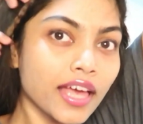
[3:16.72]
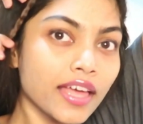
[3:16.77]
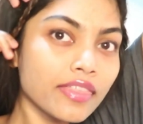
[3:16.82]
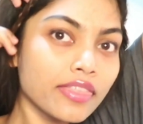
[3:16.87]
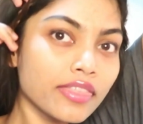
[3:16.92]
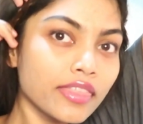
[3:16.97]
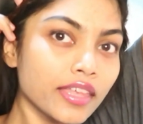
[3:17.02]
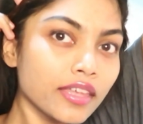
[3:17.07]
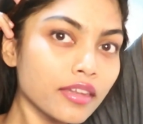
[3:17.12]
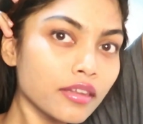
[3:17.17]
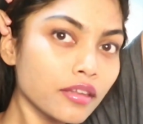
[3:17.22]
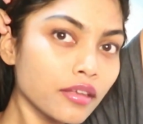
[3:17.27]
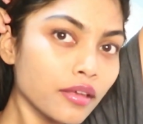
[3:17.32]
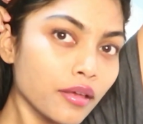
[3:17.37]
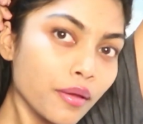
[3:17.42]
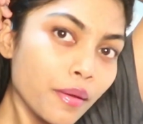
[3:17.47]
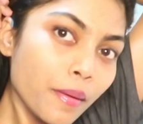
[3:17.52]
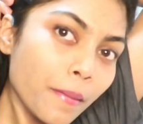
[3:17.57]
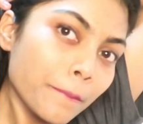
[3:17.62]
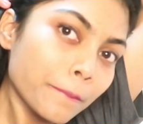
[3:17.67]
and then
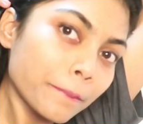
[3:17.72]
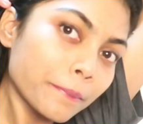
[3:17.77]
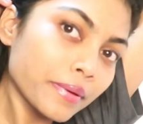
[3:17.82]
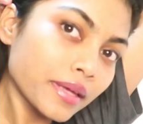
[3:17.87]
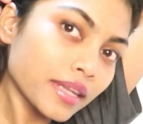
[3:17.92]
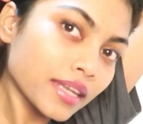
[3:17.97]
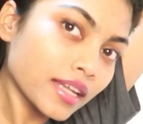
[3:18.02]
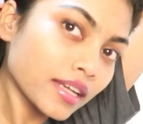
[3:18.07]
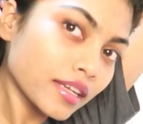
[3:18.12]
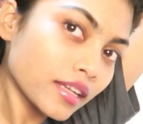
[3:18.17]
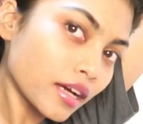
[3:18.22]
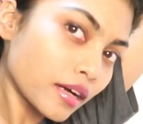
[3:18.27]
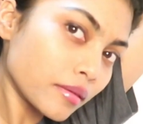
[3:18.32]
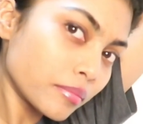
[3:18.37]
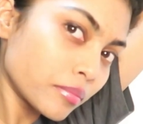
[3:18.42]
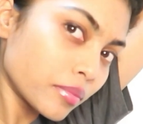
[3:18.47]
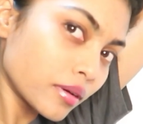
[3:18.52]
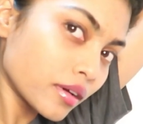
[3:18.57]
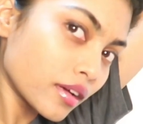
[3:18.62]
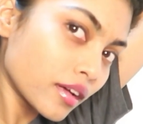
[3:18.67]
pin it
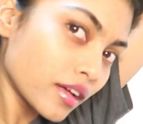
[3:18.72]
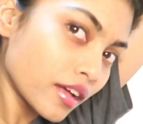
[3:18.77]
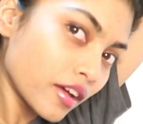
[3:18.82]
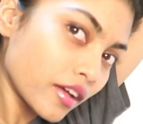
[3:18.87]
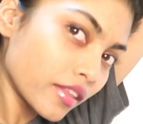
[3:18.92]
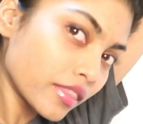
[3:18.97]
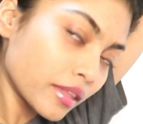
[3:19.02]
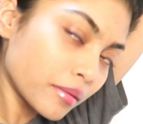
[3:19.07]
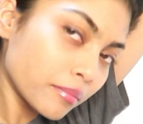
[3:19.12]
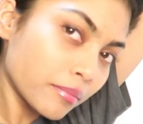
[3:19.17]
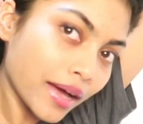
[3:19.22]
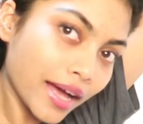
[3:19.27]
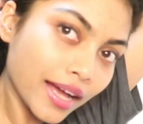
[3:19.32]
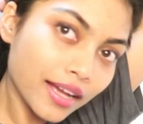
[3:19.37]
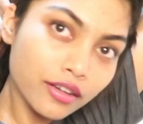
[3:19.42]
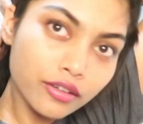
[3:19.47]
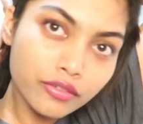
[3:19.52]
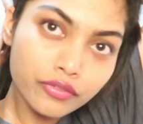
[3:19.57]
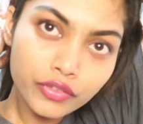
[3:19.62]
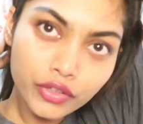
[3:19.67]
up the
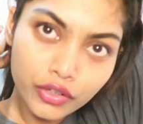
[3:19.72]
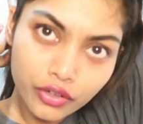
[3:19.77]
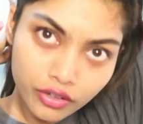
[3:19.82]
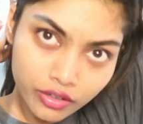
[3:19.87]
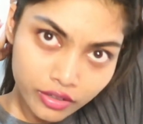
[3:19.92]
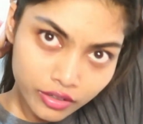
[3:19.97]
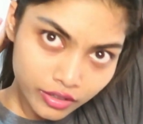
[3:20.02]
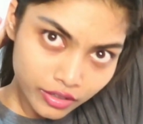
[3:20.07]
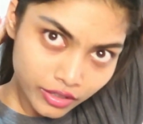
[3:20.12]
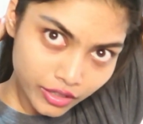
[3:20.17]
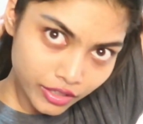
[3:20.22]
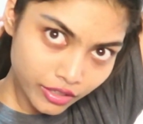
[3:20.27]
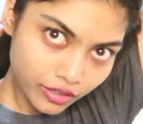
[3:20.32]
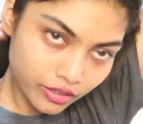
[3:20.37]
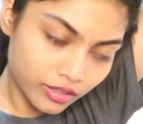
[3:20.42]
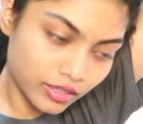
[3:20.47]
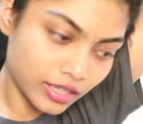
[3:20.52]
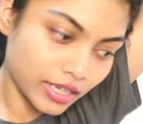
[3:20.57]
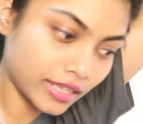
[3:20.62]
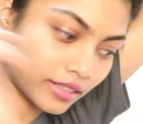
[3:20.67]
back of your
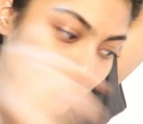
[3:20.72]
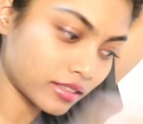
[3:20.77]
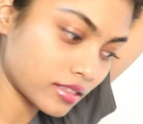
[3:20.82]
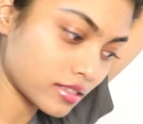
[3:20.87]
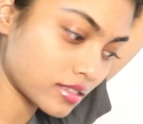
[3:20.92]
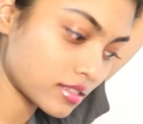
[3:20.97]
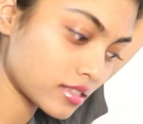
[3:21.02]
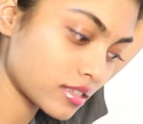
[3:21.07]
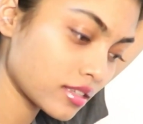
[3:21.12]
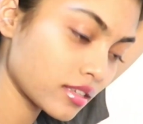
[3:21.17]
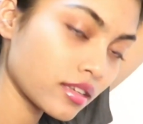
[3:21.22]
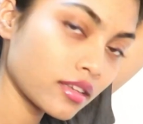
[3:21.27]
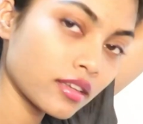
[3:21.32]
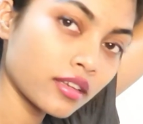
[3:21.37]
ear like this.